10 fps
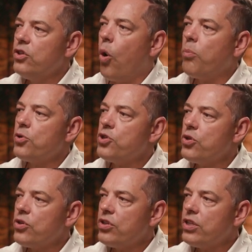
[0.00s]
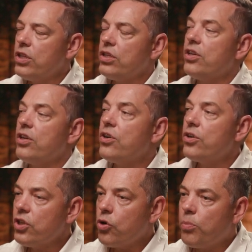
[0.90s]
opportunity, the
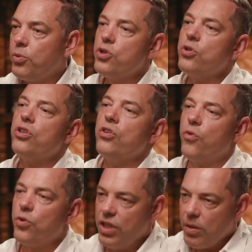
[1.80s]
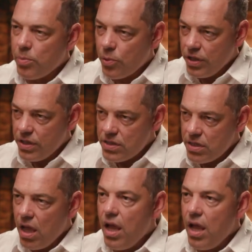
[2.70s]
earning opportunity for the employees.